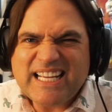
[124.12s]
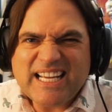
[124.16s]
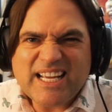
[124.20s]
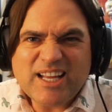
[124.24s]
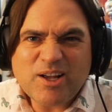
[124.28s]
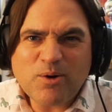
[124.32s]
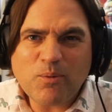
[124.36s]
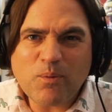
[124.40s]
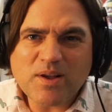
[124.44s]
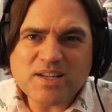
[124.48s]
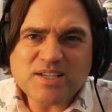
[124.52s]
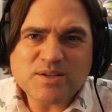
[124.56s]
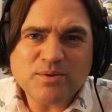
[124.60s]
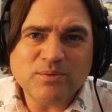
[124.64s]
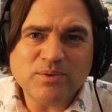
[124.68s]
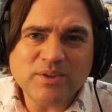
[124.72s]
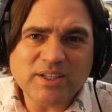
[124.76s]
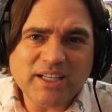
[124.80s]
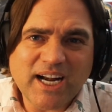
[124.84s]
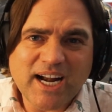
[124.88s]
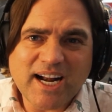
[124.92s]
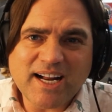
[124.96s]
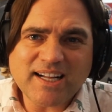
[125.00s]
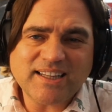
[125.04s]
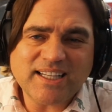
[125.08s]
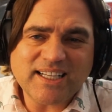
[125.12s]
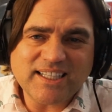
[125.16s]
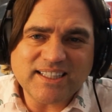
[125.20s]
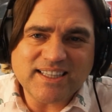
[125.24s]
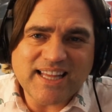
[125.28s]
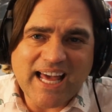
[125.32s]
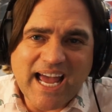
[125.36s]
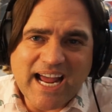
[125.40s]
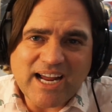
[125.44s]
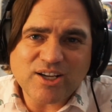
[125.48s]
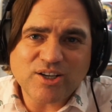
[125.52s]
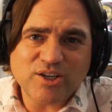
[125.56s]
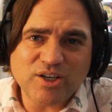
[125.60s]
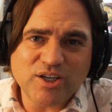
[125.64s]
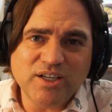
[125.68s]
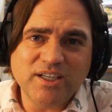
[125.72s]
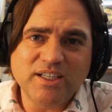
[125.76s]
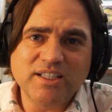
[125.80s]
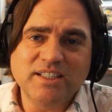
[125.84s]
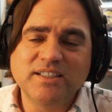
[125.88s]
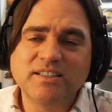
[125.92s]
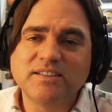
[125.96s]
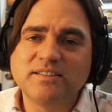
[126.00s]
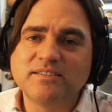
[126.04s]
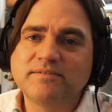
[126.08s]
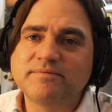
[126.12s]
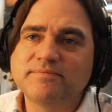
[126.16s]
there wasn't really anything that good.